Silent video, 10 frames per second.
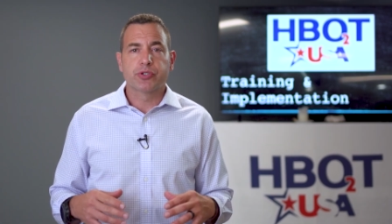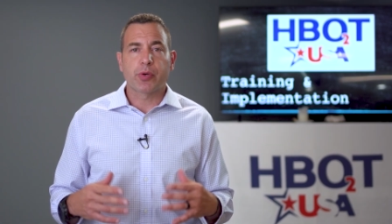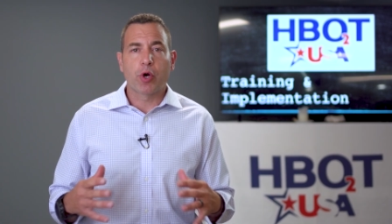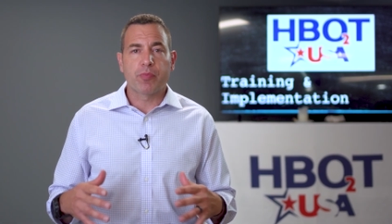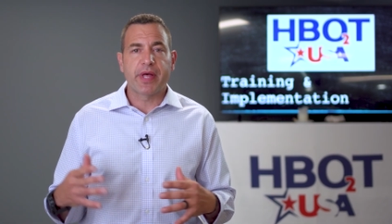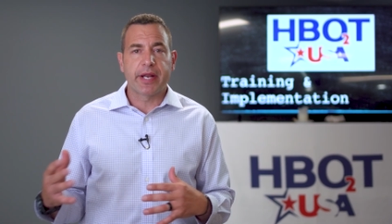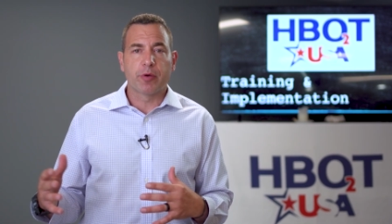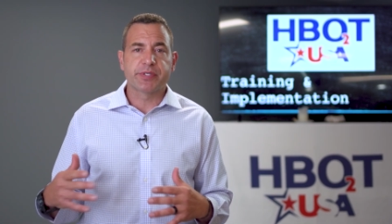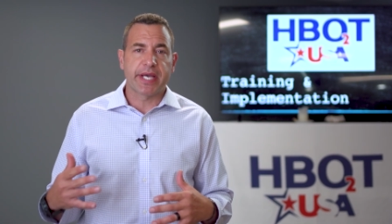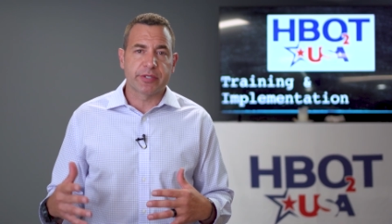So I hope that
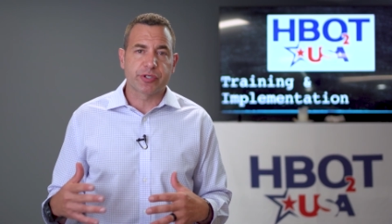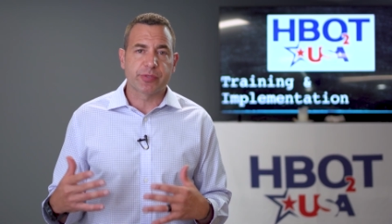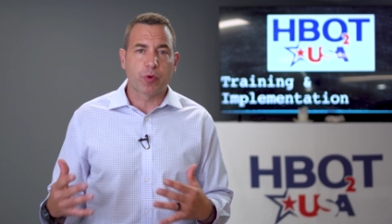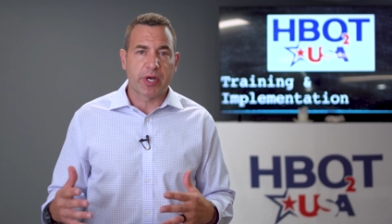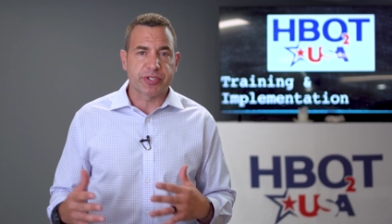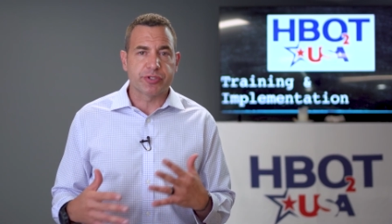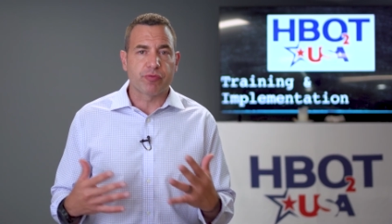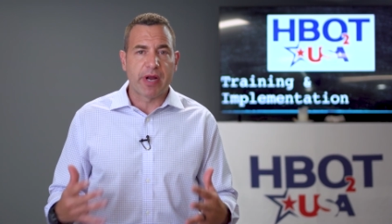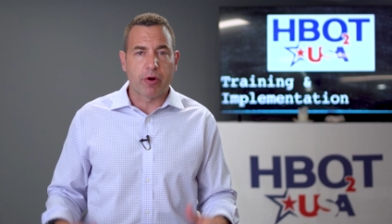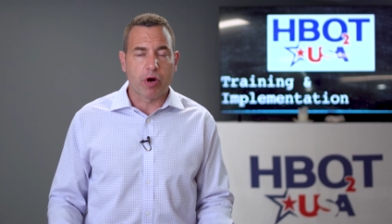helps answer some questions
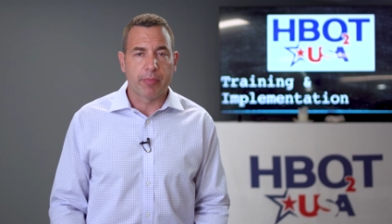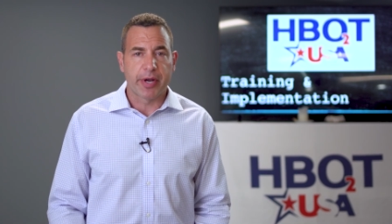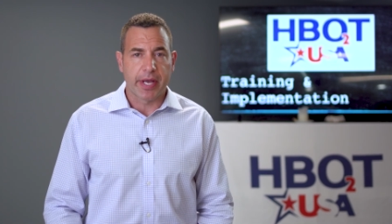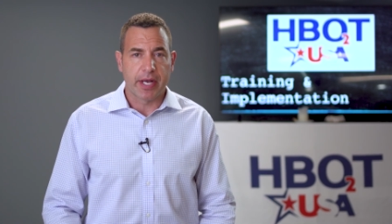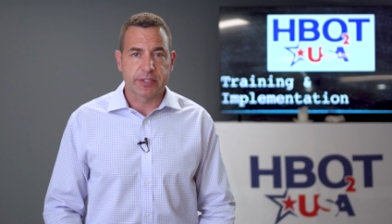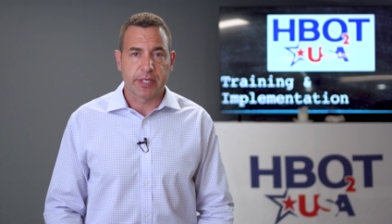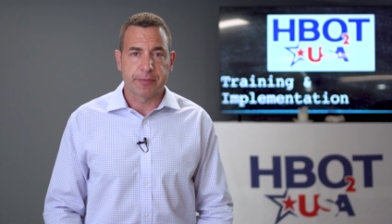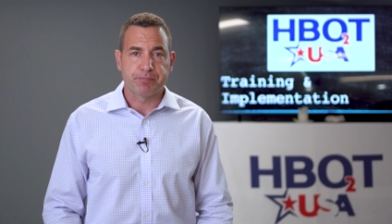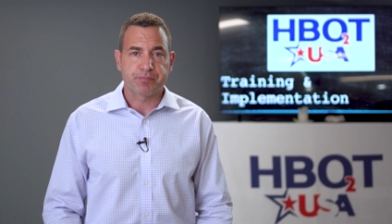around carbon dioxide.